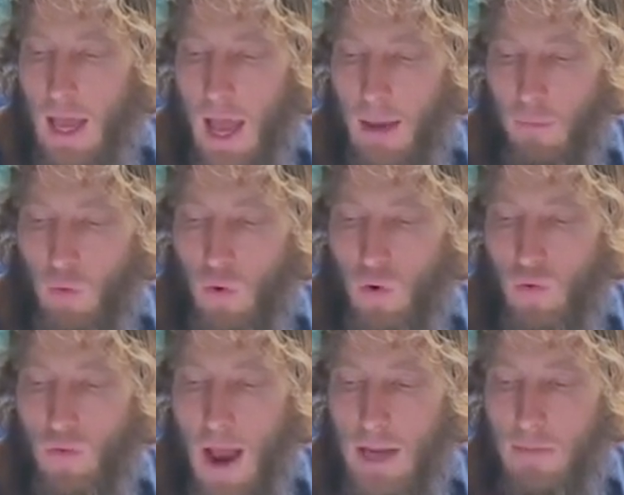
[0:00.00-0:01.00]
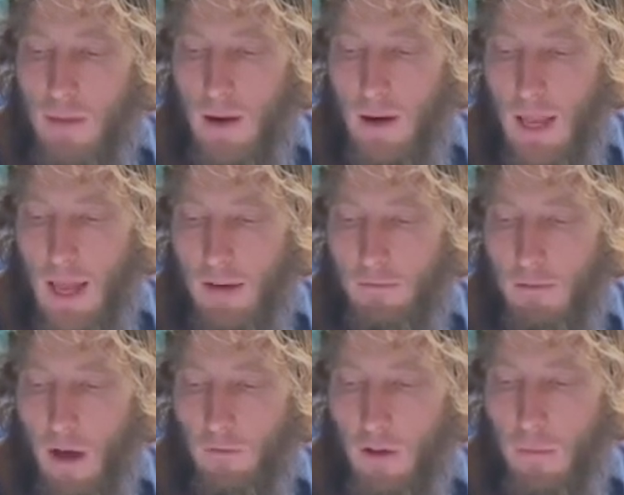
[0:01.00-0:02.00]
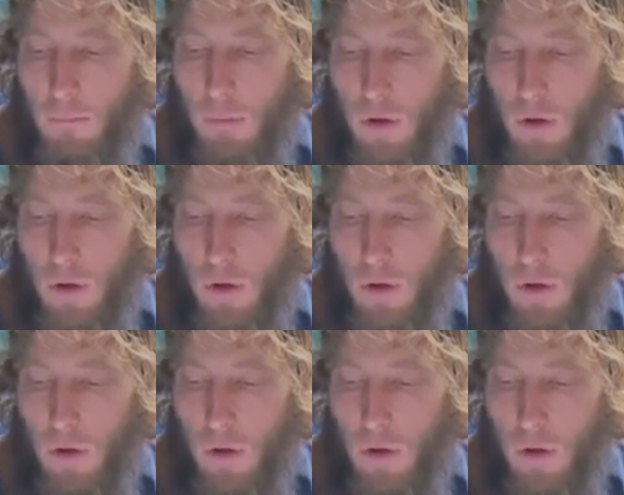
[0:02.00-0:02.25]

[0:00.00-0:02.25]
and maroon raspberry, and velvet